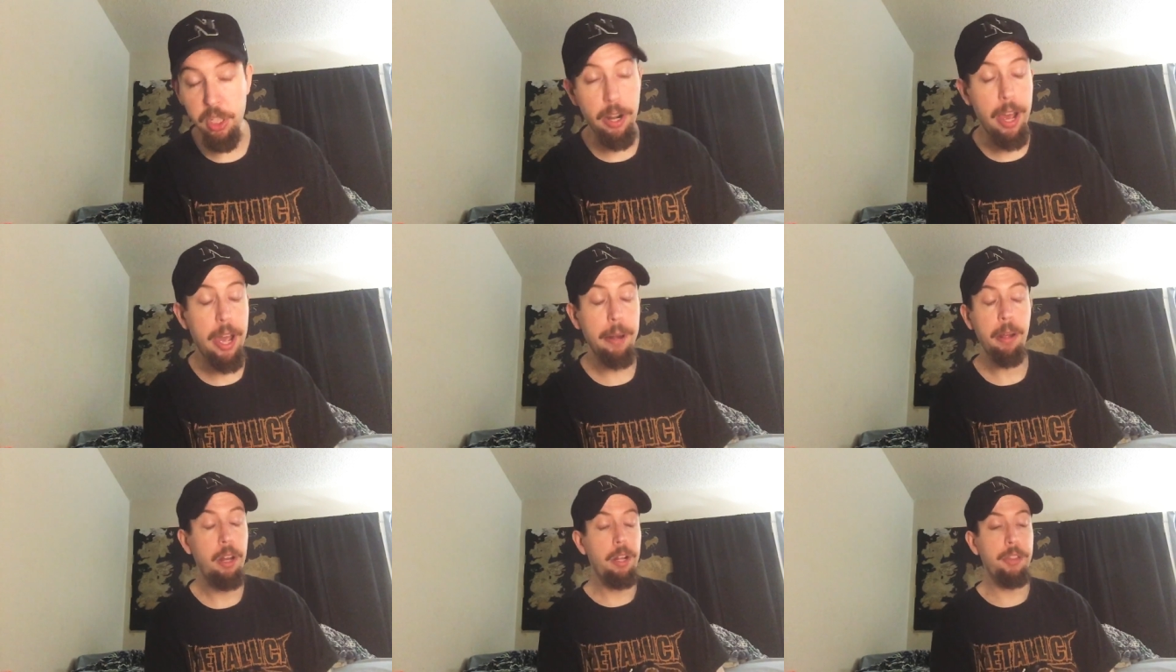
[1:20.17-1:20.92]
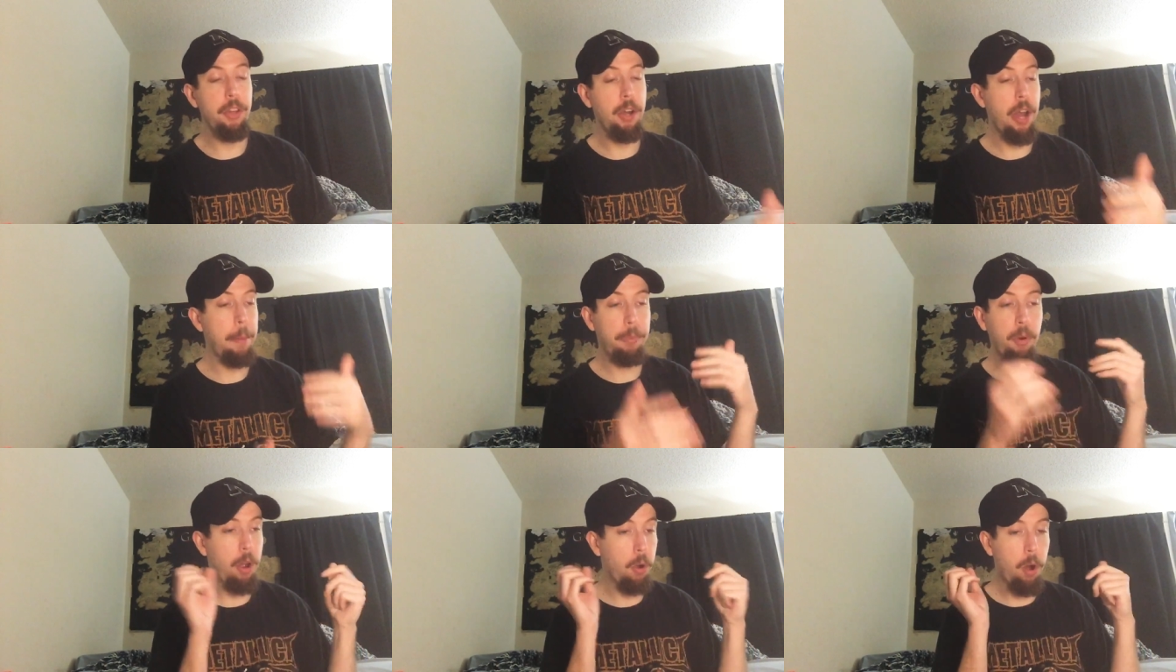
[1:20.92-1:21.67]
They're not they're not
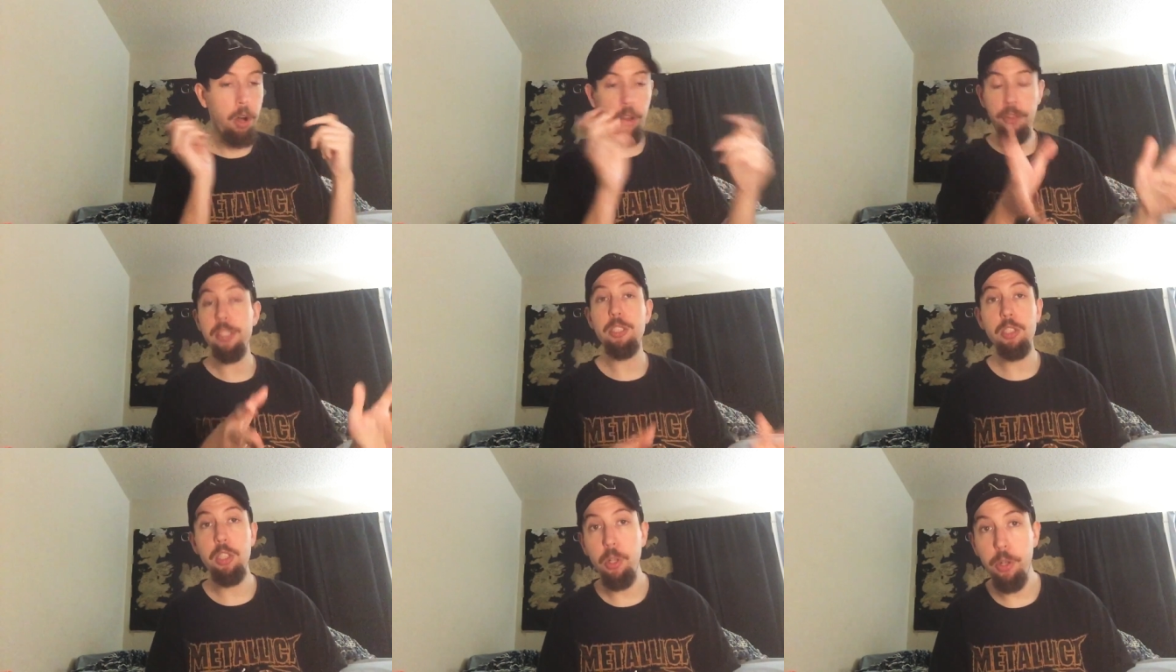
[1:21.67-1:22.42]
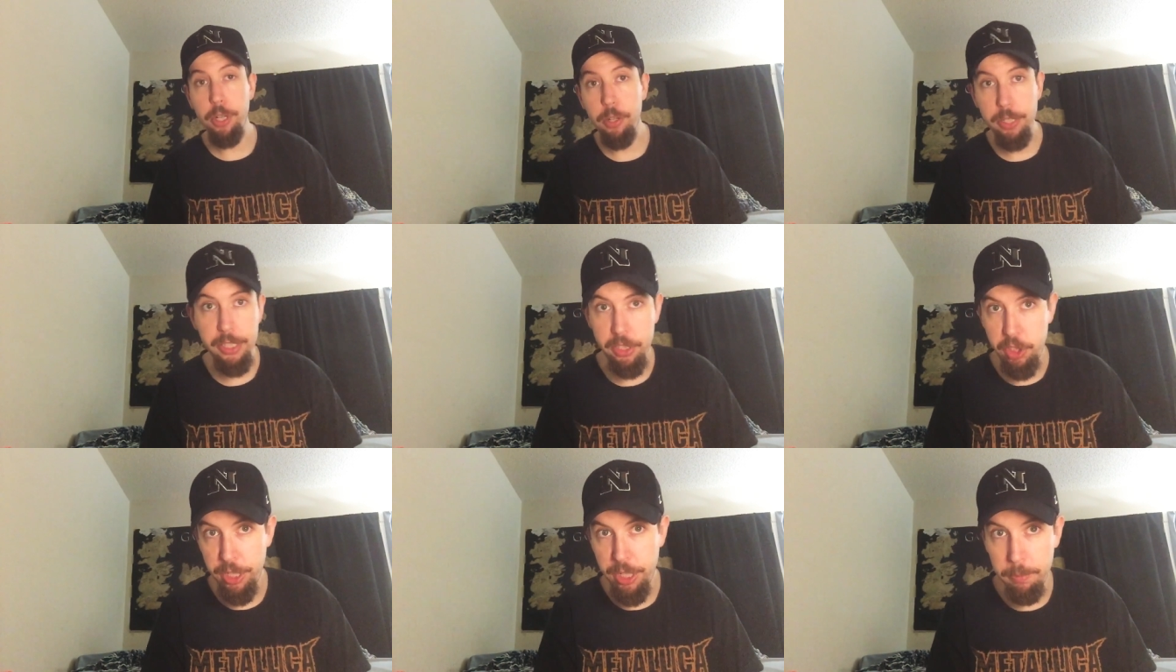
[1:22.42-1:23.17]
pro all this ludicrous
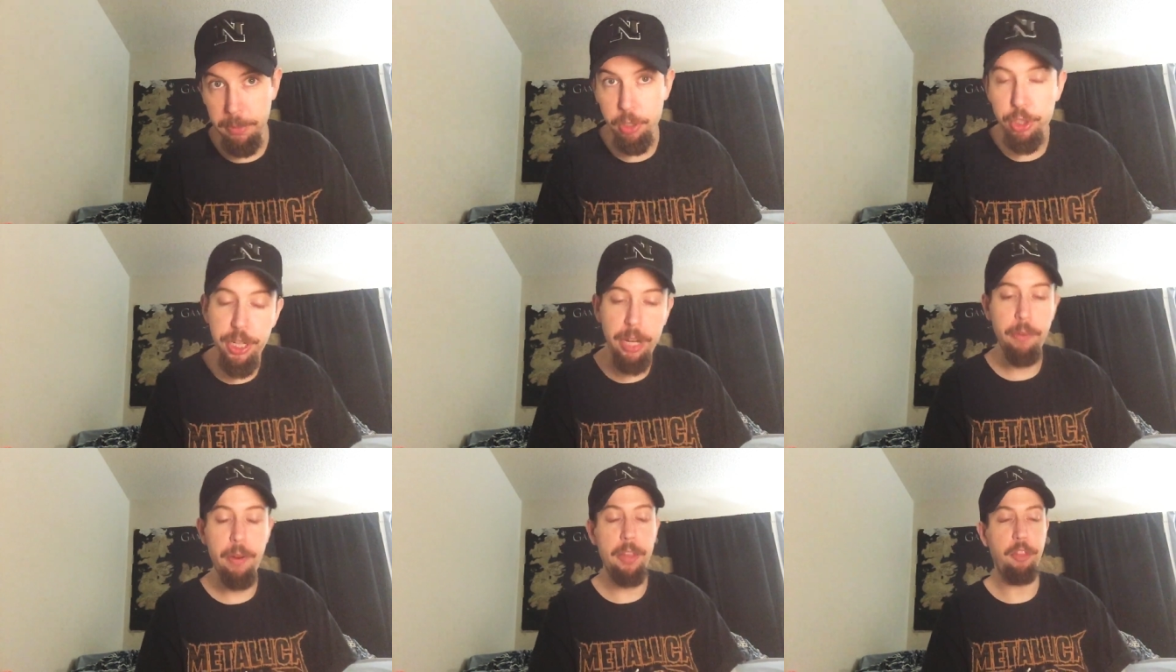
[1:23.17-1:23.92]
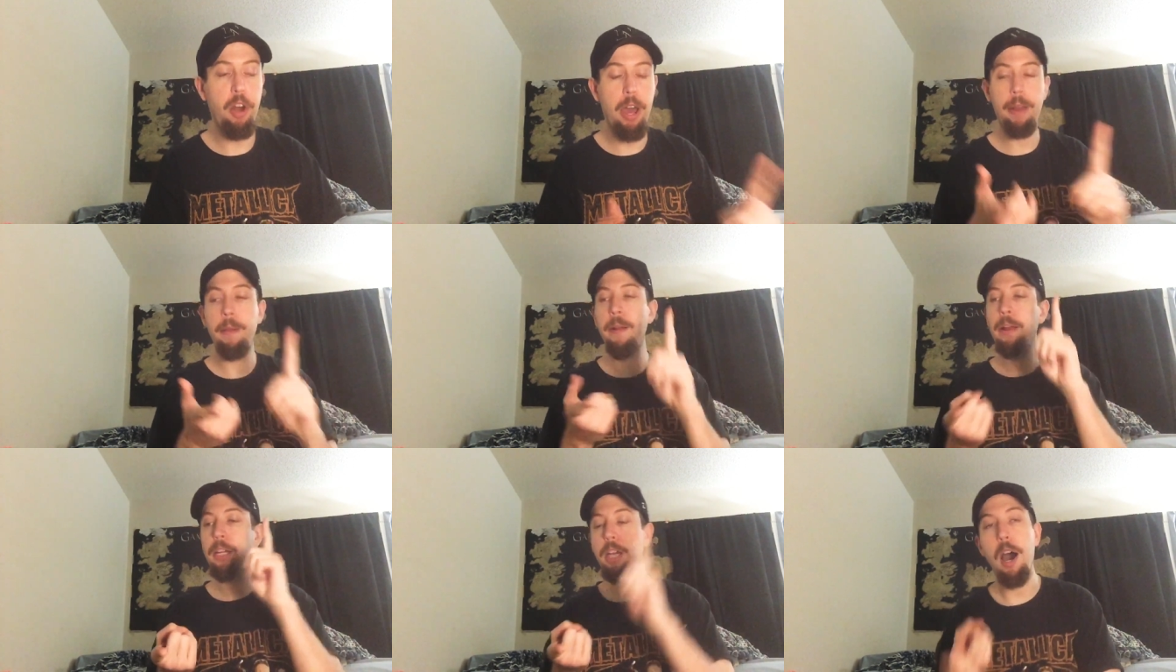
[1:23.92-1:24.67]
SJW shit, right? They're not
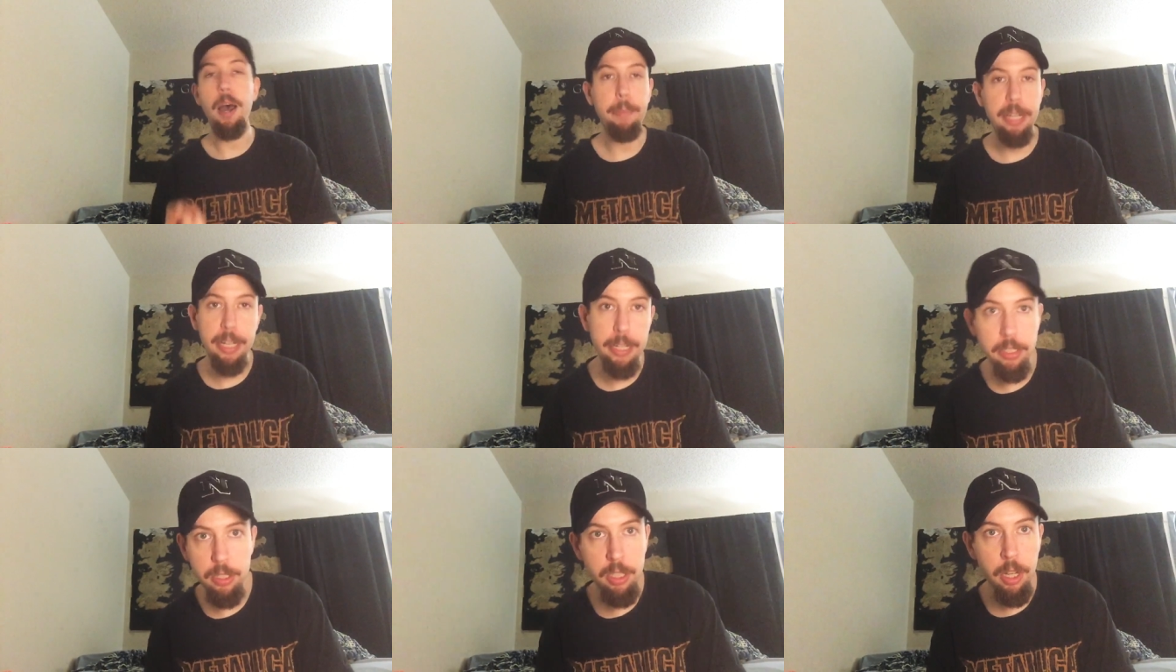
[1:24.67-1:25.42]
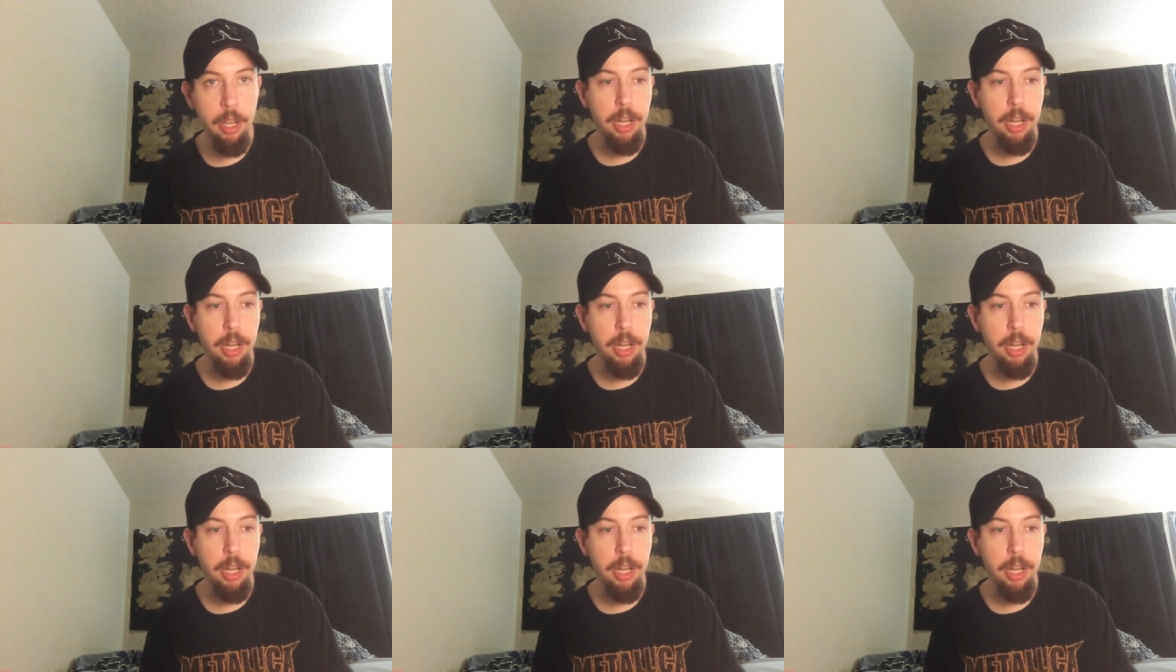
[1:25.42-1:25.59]
communists.